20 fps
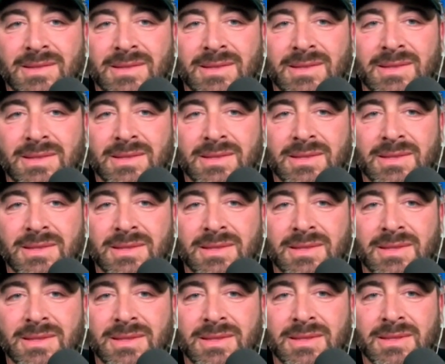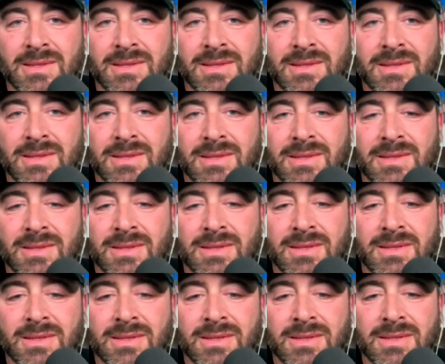
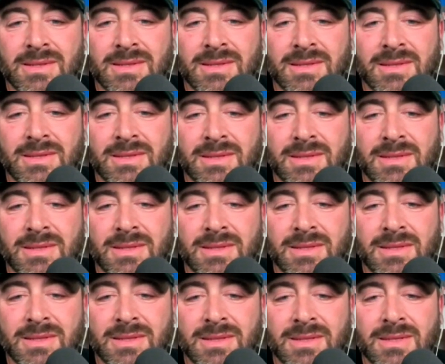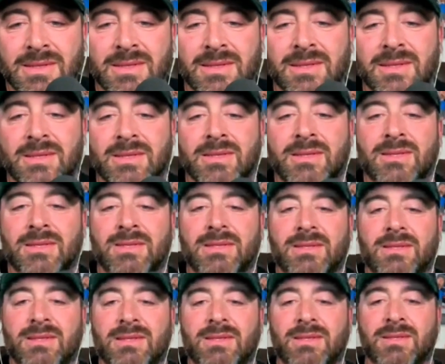
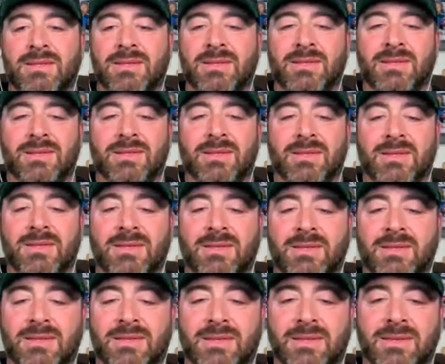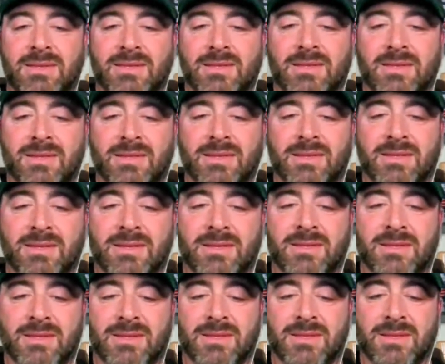
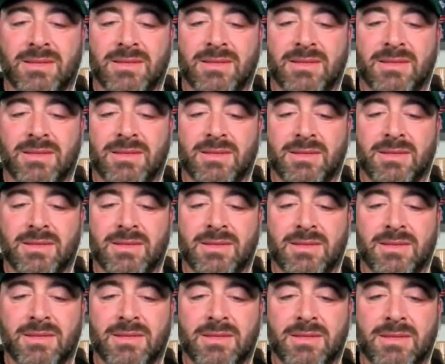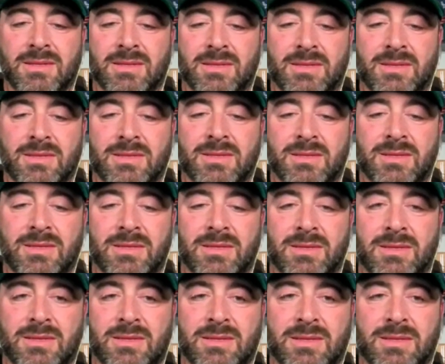The person shown says nothing.